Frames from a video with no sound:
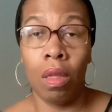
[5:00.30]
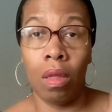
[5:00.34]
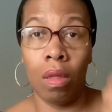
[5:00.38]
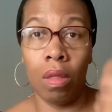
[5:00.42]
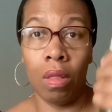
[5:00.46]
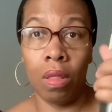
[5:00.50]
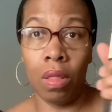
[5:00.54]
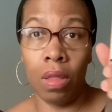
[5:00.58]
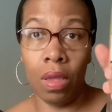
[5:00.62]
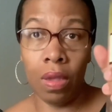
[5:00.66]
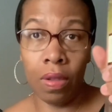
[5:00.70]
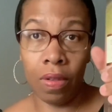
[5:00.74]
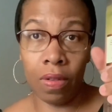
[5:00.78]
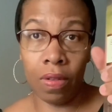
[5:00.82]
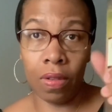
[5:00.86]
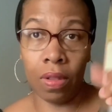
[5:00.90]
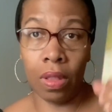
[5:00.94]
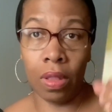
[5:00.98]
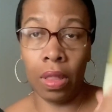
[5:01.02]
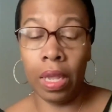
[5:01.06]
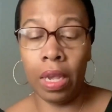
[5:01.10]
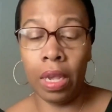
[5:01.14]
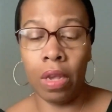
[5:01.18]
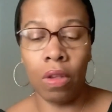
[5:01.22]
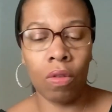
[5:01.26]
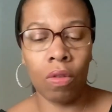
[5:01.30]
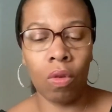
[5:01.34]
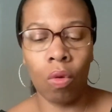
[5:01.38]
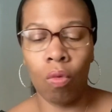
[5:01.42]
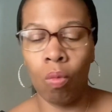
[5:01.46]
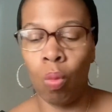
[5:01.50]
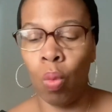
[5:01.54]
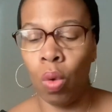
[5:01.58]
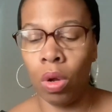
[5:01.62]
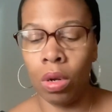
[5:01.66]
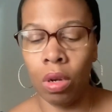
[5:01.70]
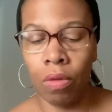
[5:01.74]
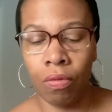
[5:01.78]
this lays
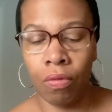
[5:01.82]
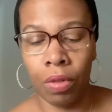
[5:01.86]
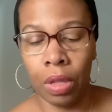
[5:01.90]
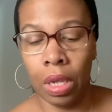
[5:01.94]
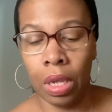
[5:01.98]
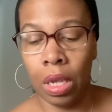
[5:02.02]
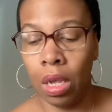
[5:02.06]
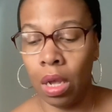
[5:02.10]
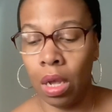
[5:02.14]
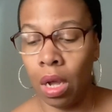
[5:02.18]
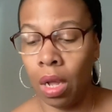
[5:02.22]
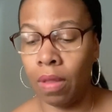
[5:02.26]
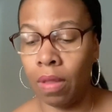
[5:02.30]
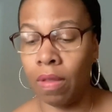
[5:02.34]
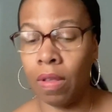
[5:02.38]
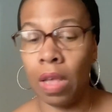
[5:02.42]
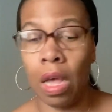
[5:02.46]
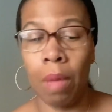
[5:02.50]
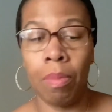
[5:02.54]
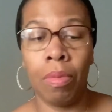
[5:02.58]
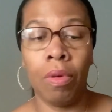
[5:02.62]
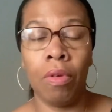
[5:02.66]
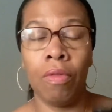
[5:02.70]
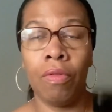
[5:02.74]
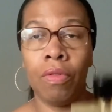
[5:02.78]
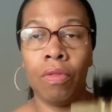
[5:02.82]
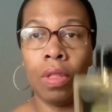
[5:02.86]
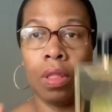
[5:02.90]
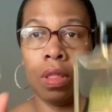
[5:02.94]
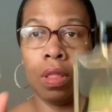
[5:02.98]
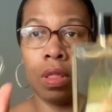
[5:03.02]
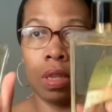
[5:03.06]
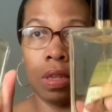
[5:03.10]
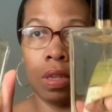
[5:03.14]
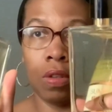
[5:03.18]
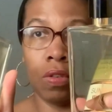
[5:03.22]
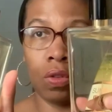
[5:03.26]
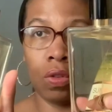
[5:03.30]
wonderfully on top of
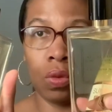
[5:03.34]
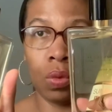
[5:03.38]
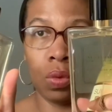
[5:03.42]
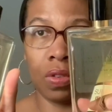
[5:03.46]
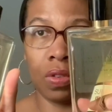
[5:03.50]
these two